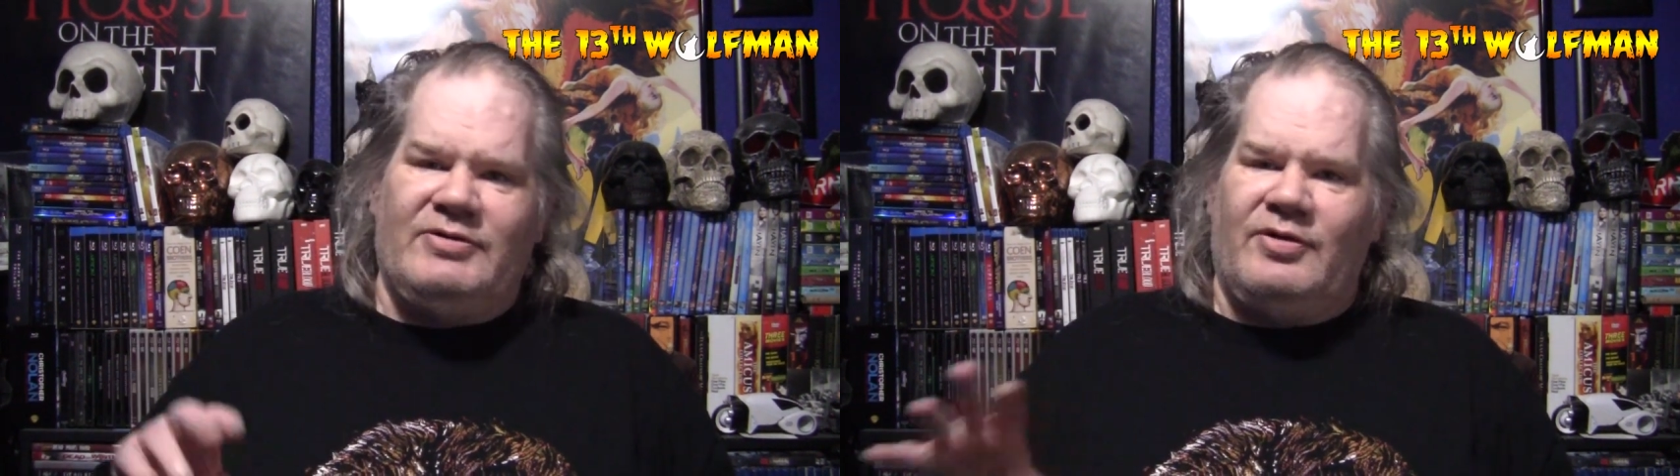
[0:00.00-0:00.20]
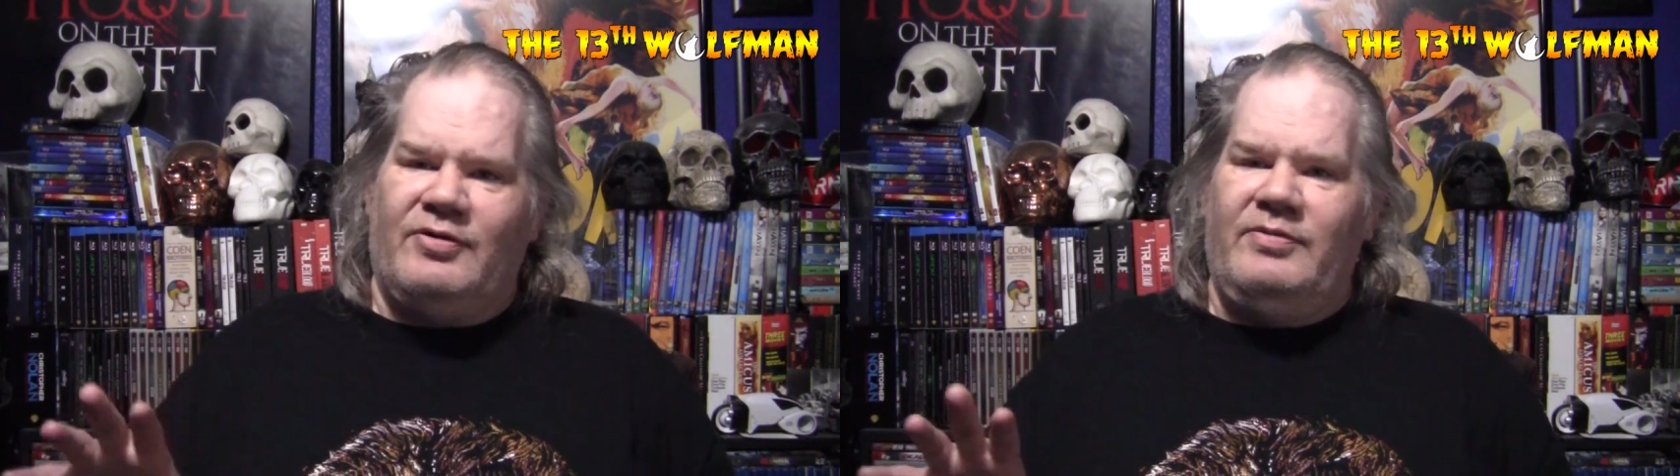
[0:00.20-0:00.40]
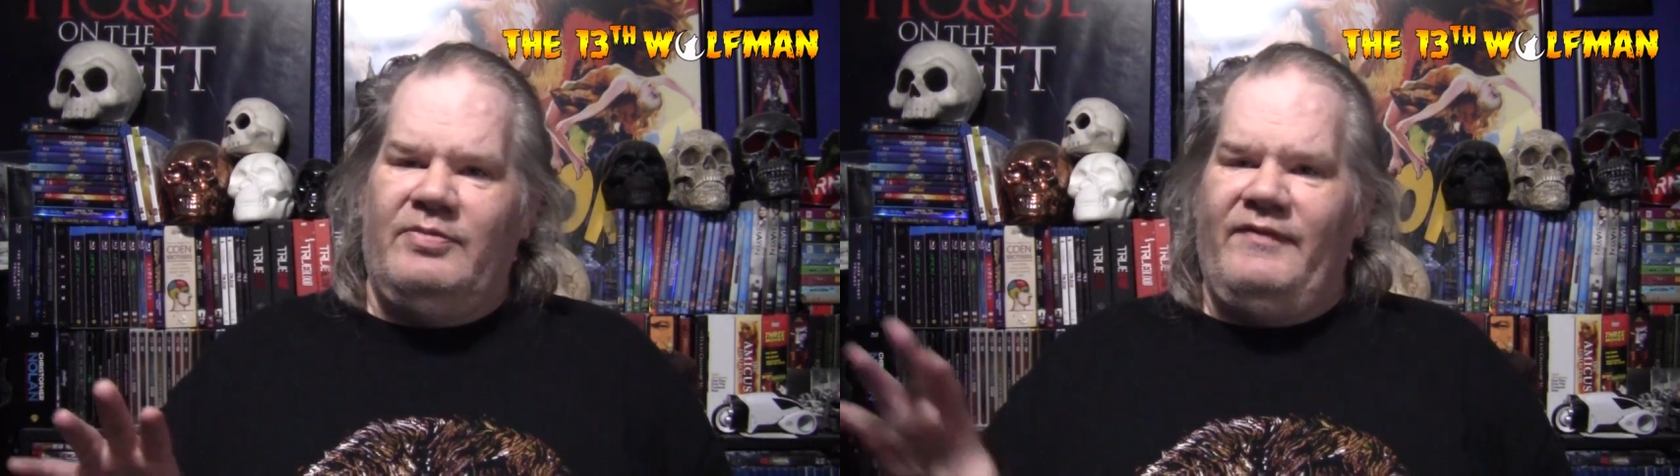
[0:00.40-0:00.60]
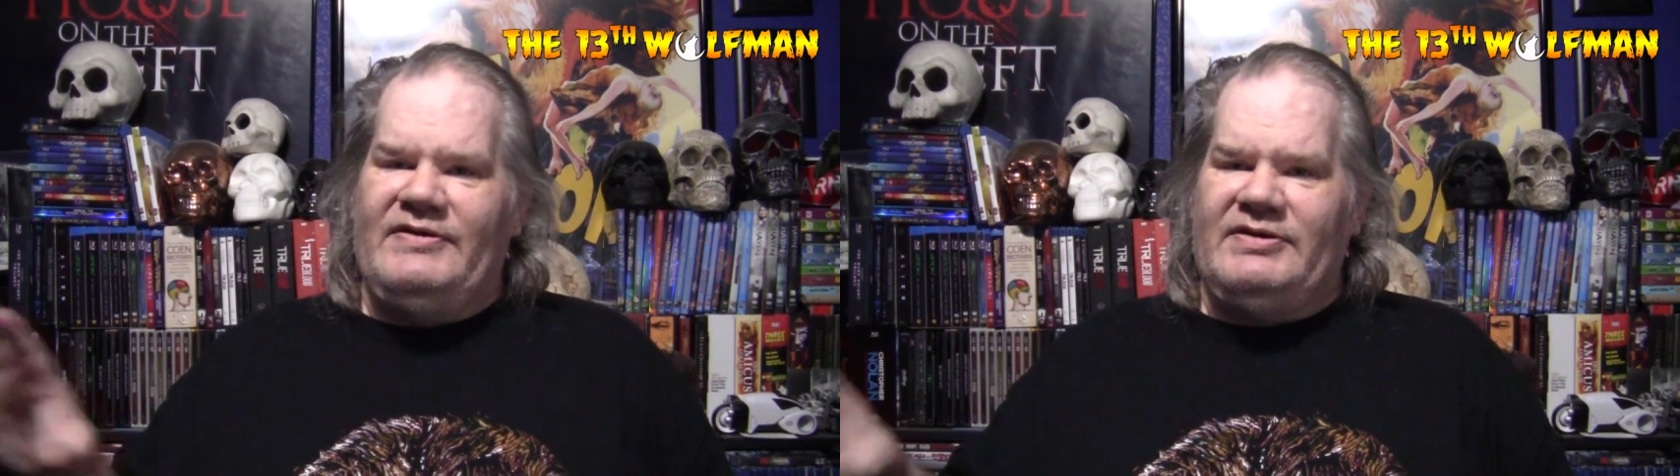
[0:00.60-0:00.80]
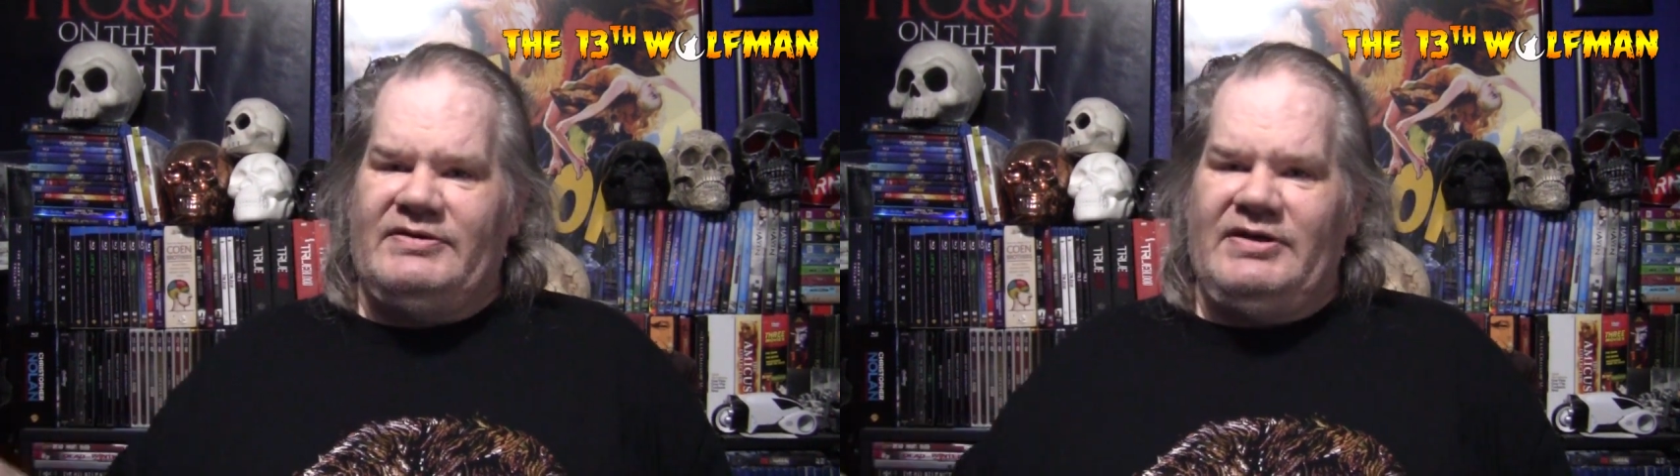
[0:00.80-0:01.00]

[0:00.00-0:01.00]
is horror movies and